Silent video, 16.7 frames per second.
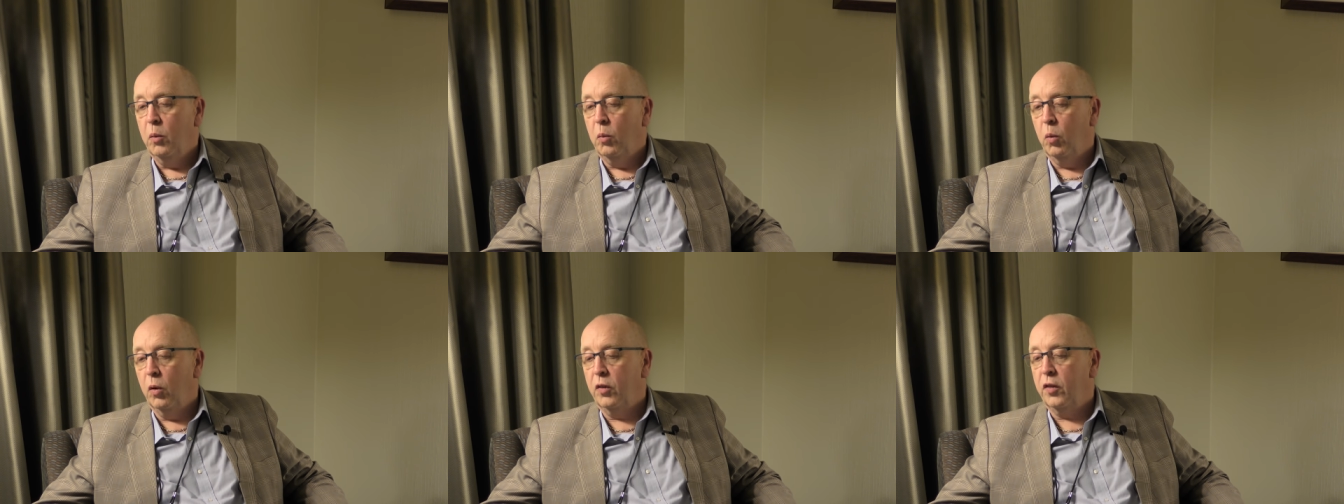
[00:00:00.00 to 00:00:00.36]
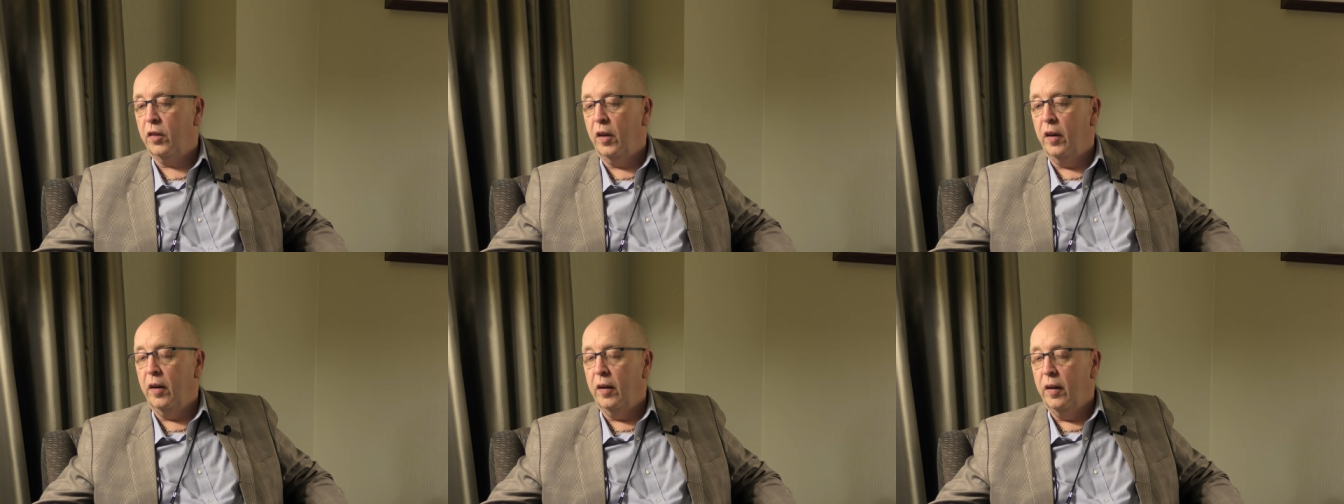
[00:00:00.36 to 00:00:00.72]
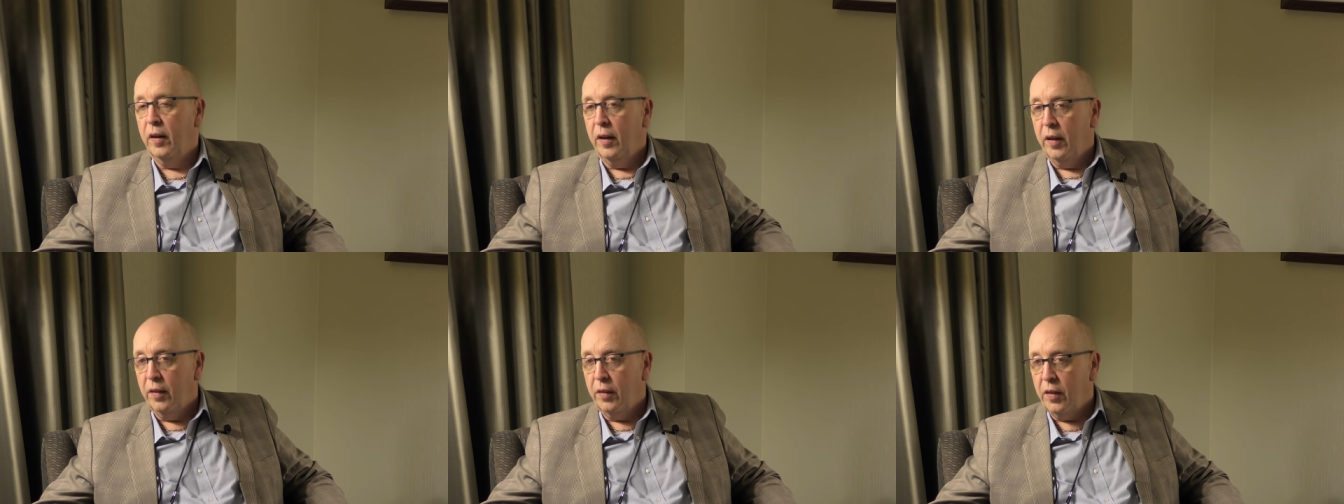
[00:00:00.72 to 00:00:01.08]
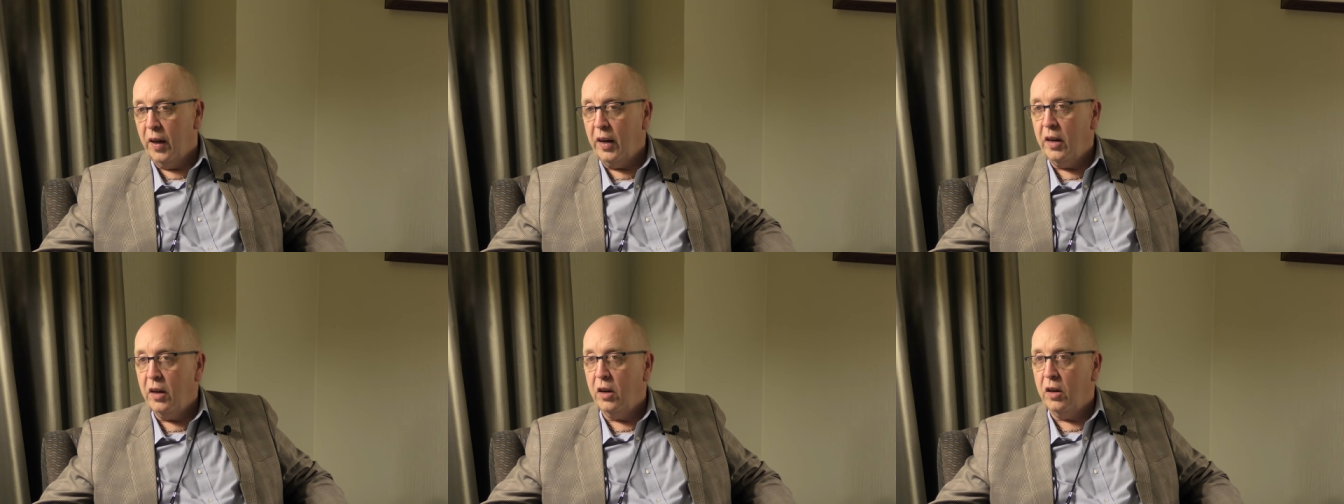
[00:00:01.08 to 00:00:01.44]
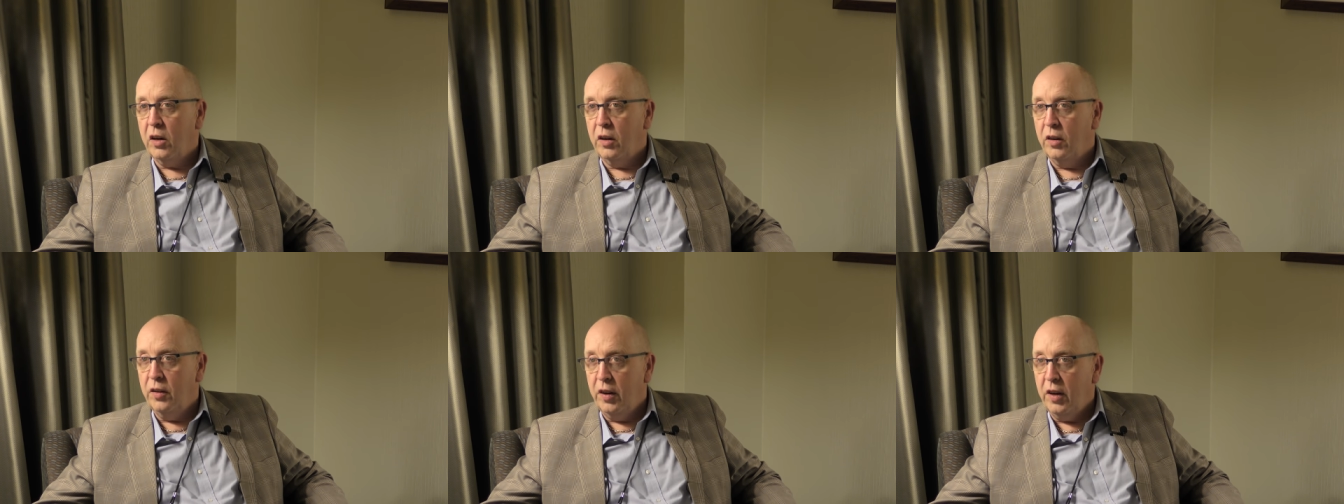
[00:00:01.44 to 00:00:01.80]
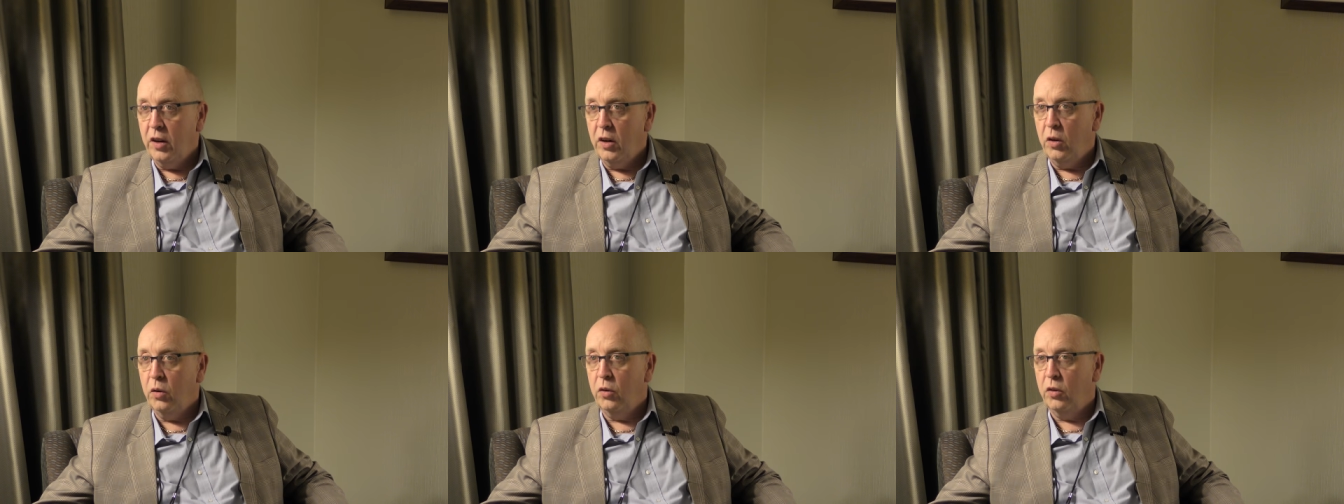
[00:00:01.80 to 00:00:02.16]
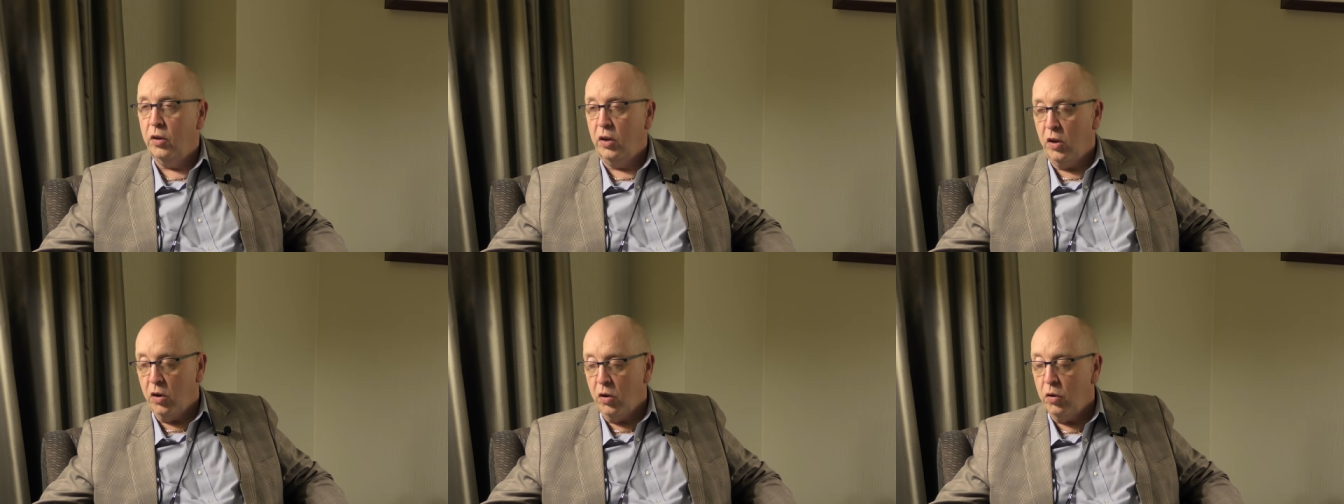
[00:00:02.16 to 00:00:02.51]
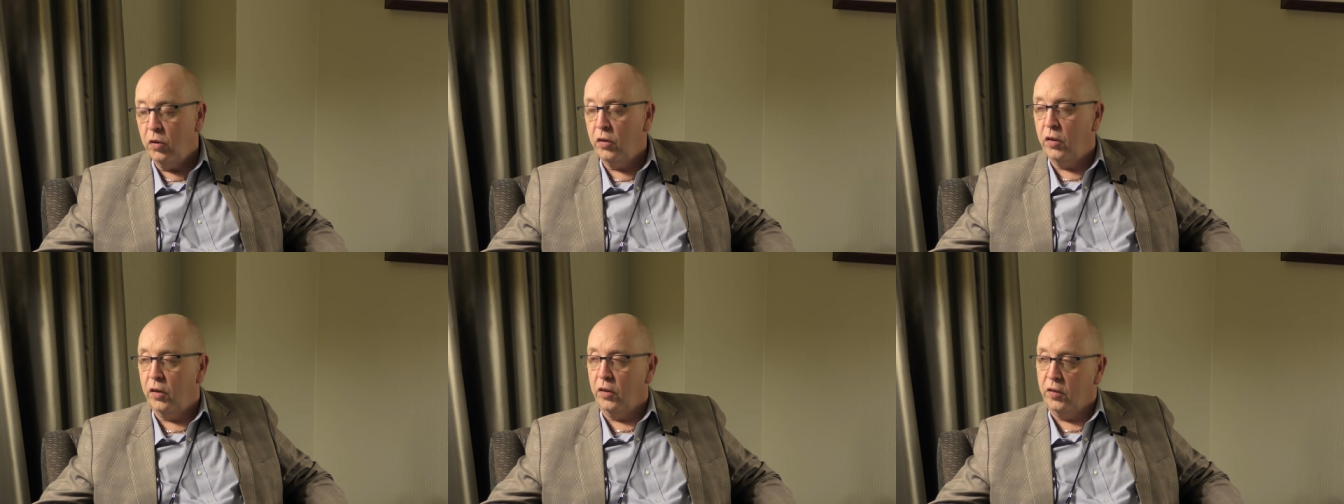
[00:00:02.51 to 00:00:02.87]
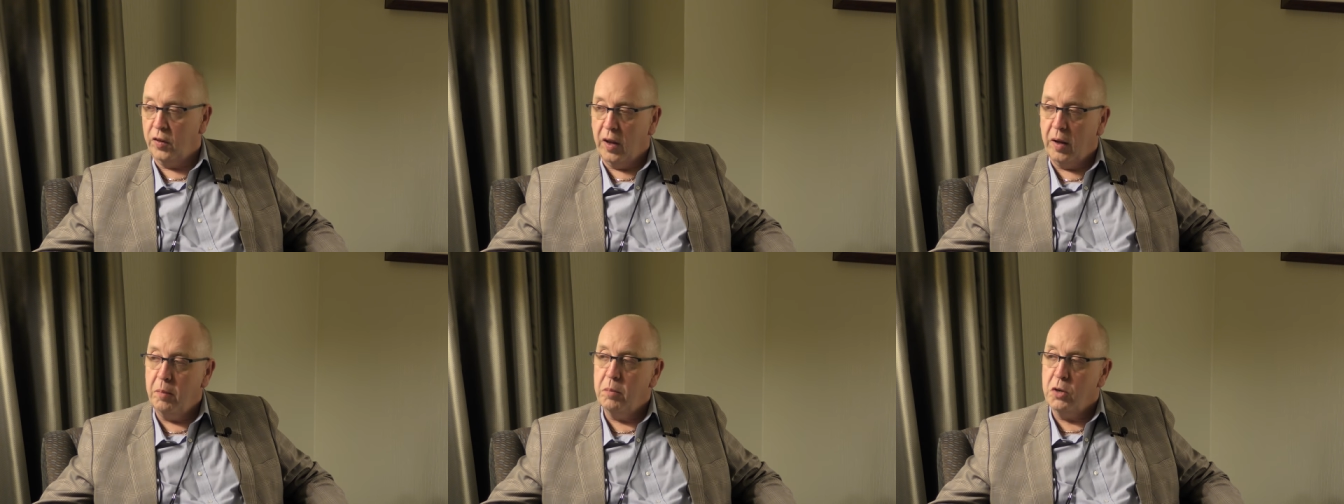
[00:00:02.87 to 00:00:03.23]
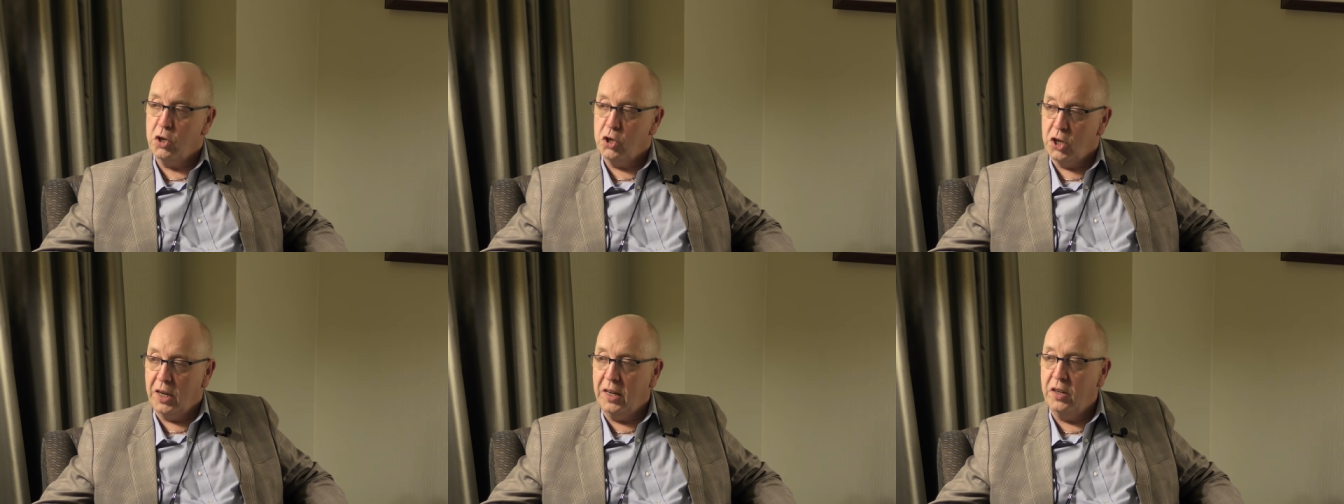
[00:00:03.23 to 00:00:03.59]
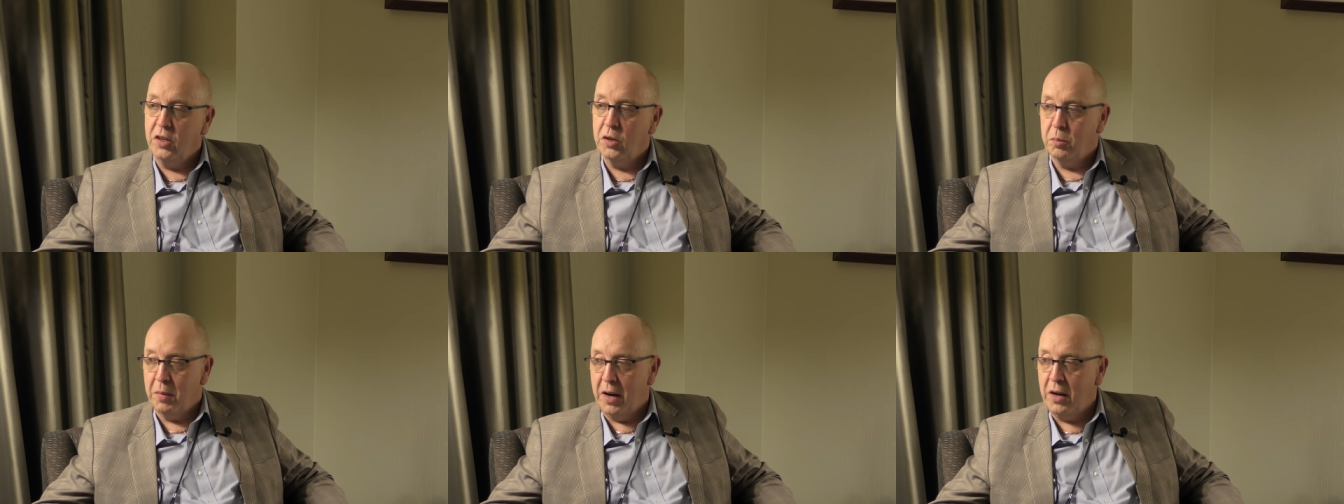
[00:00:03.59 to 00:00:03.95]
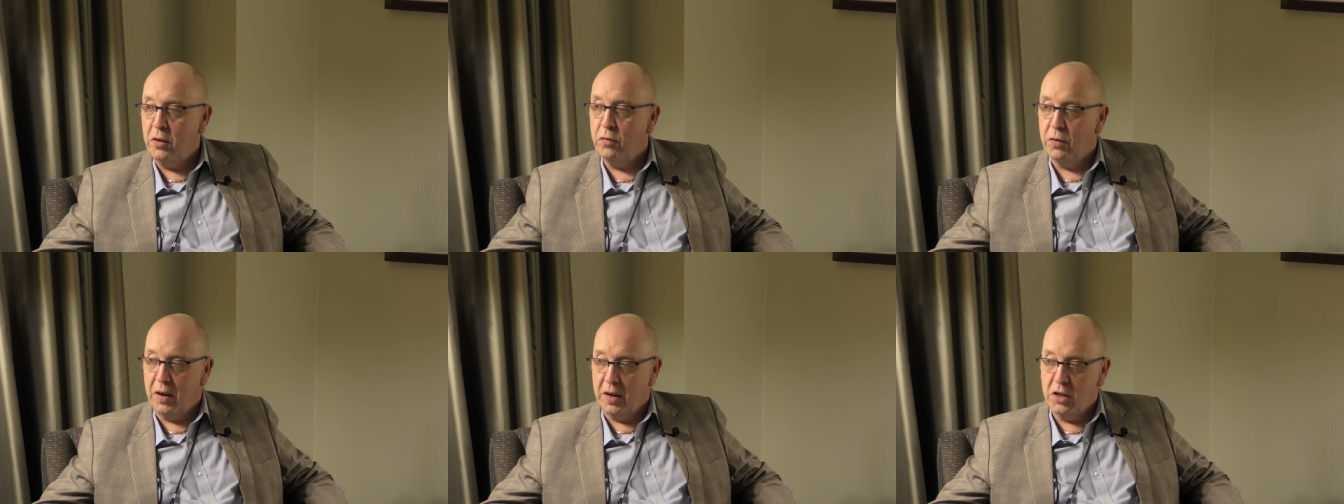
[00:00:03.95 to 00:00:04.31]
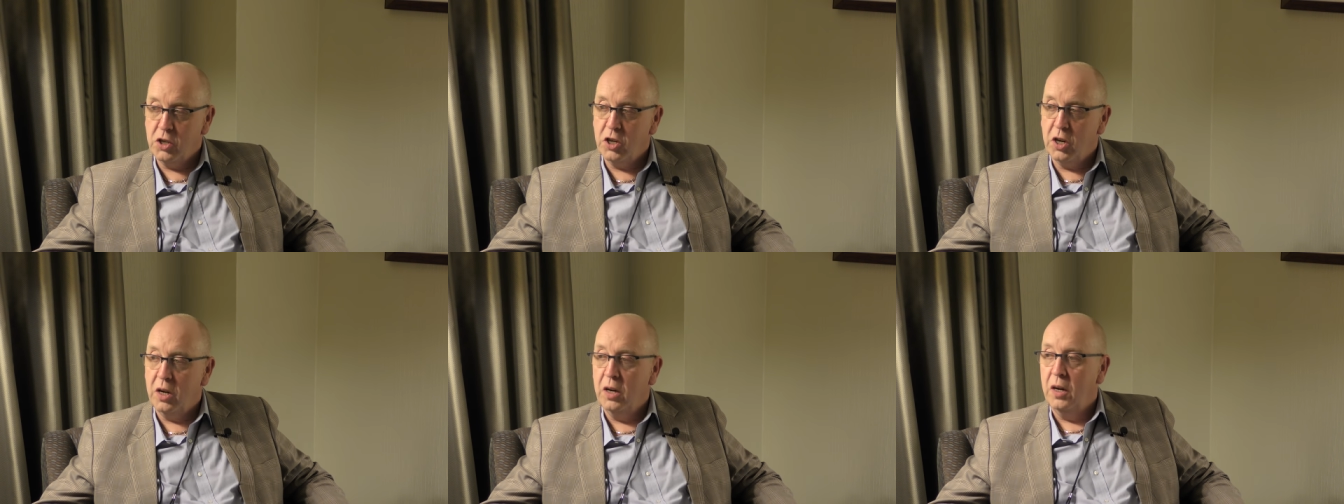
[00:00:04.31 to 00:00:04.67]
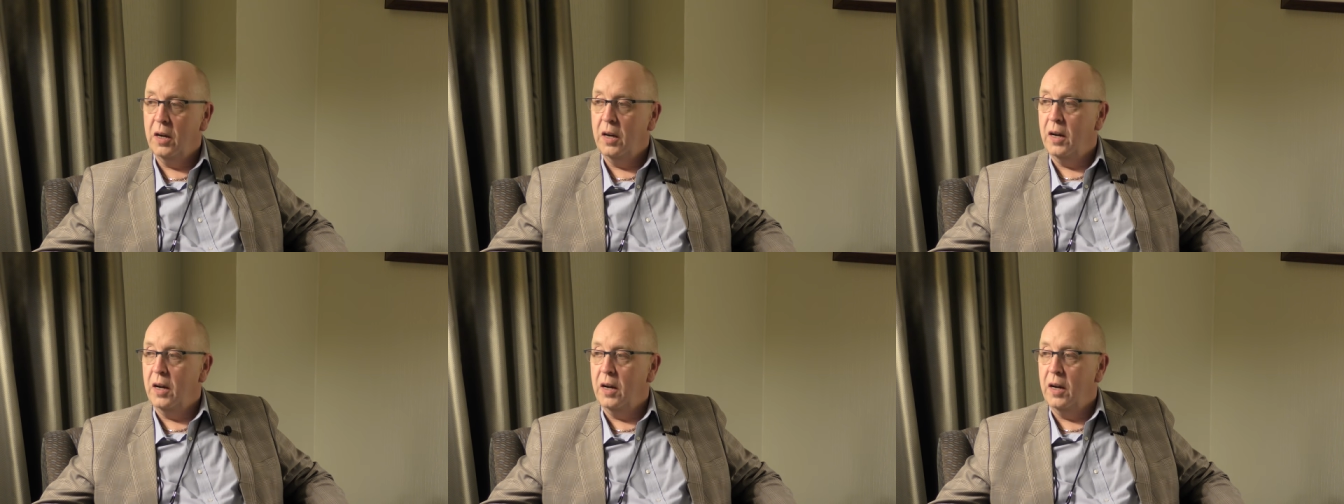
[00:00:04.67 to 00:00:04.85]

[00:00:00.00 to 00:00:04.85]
was that they could continue to use the same machine to manufacture